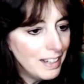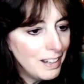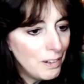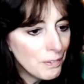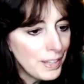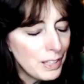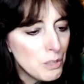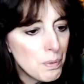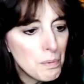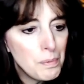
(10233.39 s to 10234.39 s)
Oh, thank you,
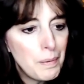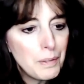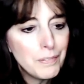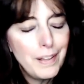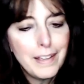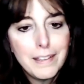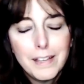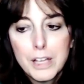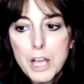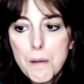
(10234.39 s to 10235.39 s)
Purple Butterfly.
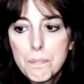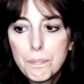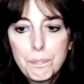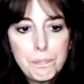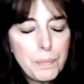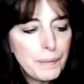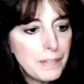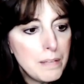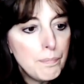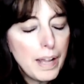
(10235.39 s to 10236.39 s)
But
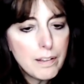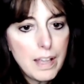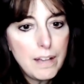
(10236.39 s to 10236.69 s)
then I